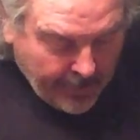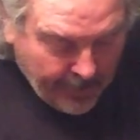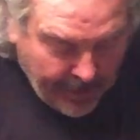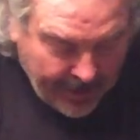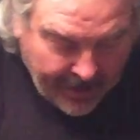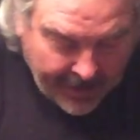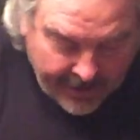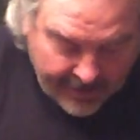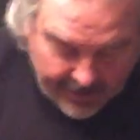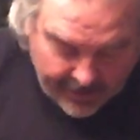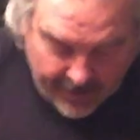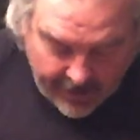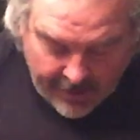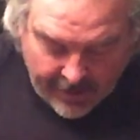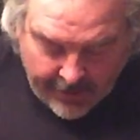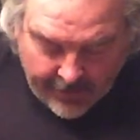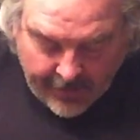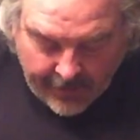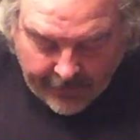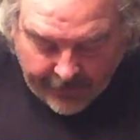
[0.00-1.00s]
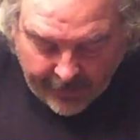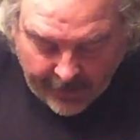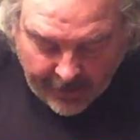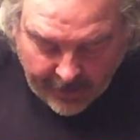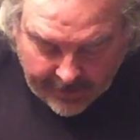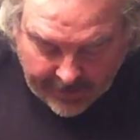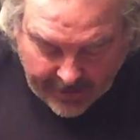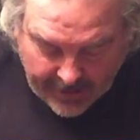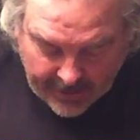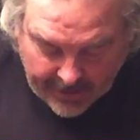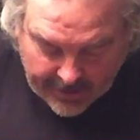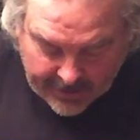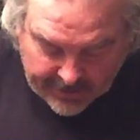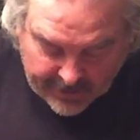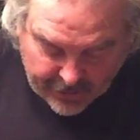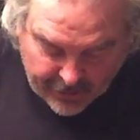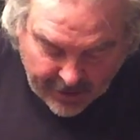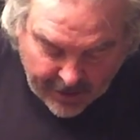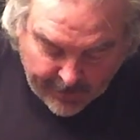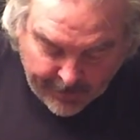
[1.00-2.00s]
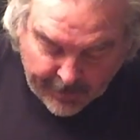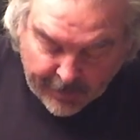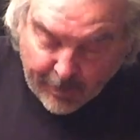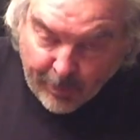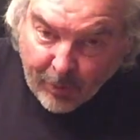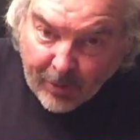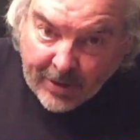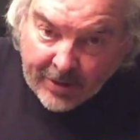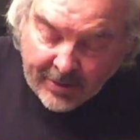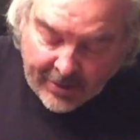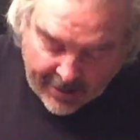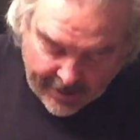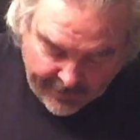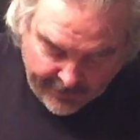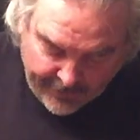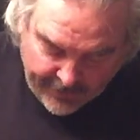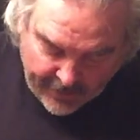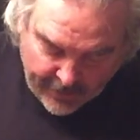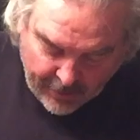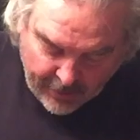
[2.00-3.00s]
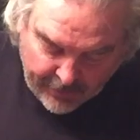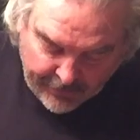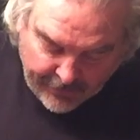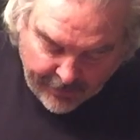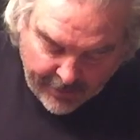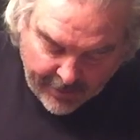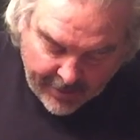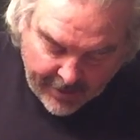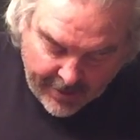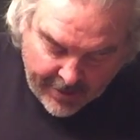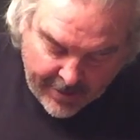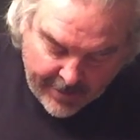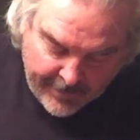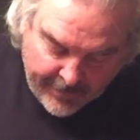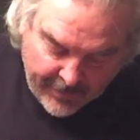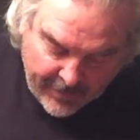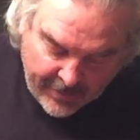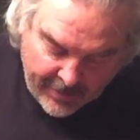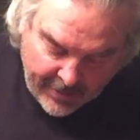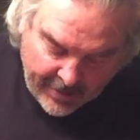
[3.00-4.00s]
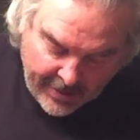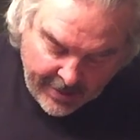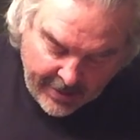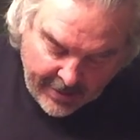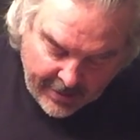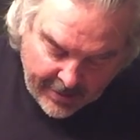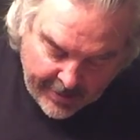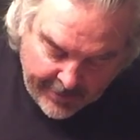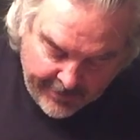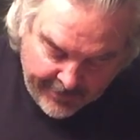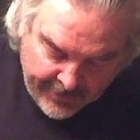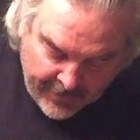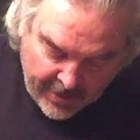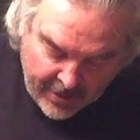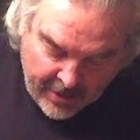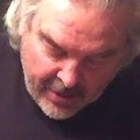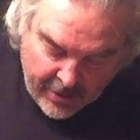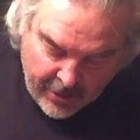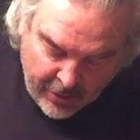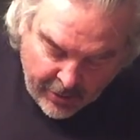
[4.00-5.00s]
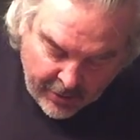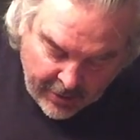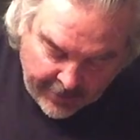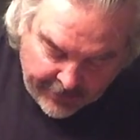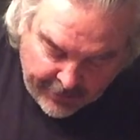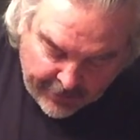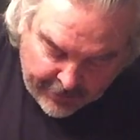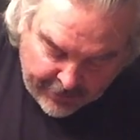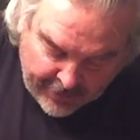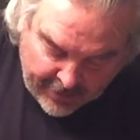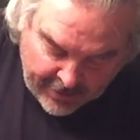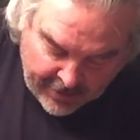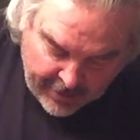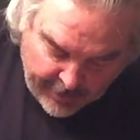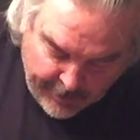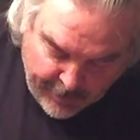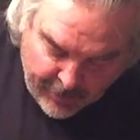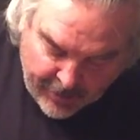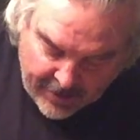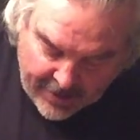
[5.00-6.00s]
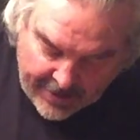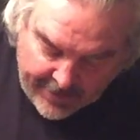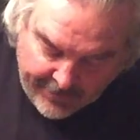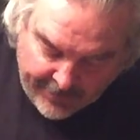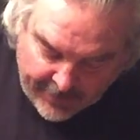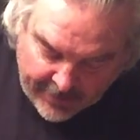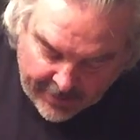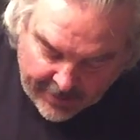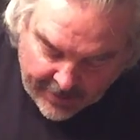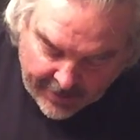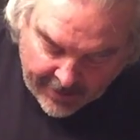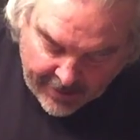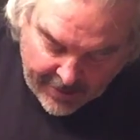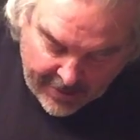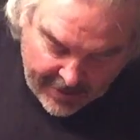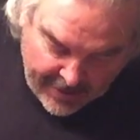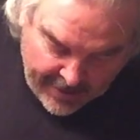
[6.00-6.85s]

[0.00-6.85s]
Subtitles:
But this little nylon strap is pretty tough that holds the key clip. You can also clip your knife in there.